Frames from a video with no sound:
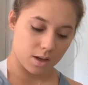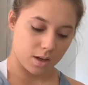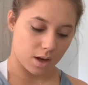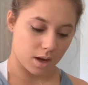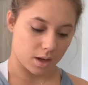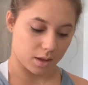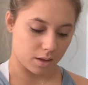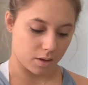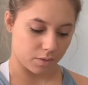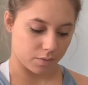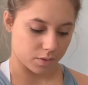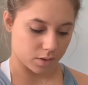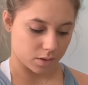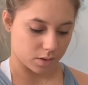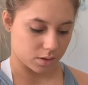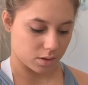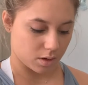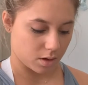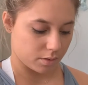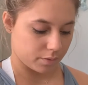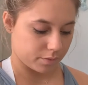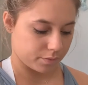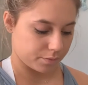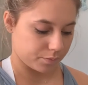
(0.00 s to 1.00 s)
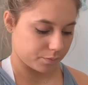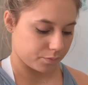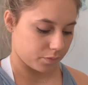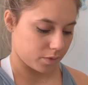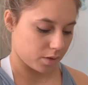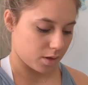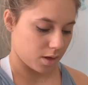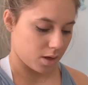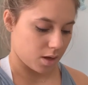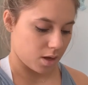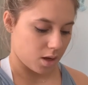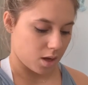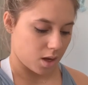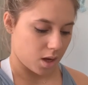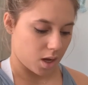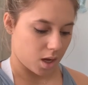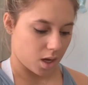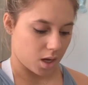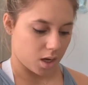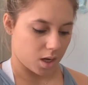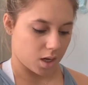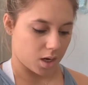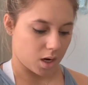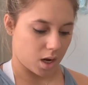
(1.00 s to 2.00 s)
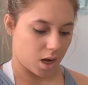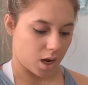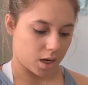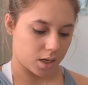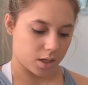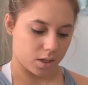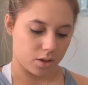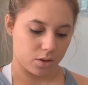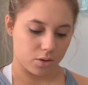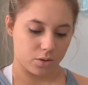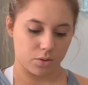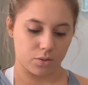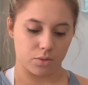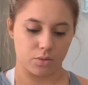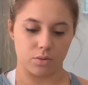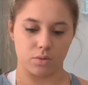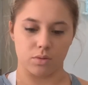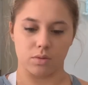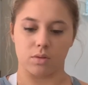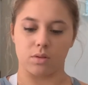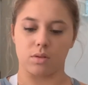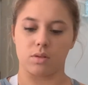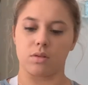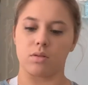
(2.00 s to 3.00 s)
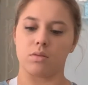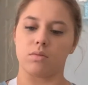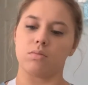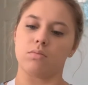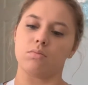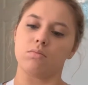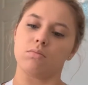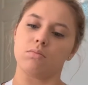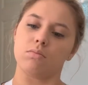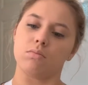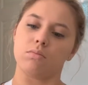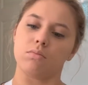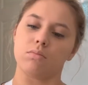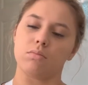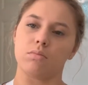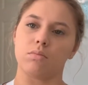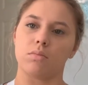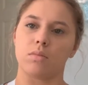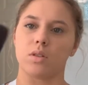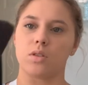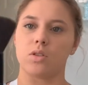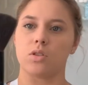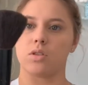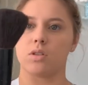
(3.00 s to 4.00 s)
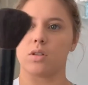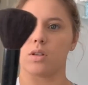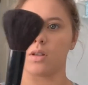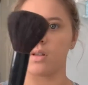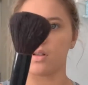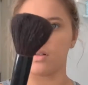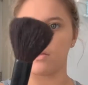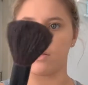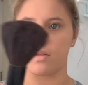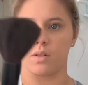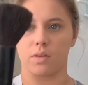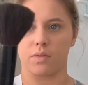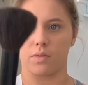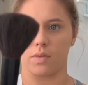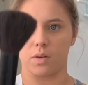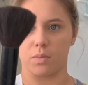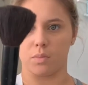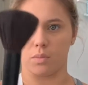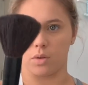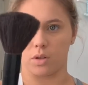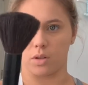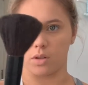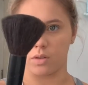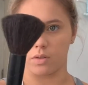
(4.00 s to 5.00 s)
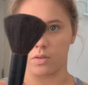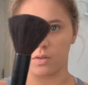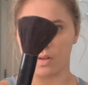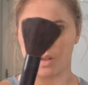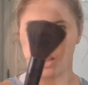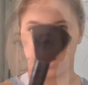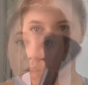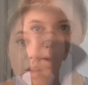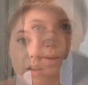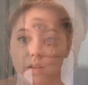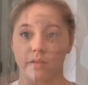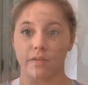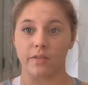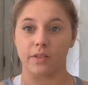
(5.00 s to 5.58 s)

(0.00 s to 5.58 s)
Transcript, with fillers: I love this stuff. And I use just like a fluffy brush for that.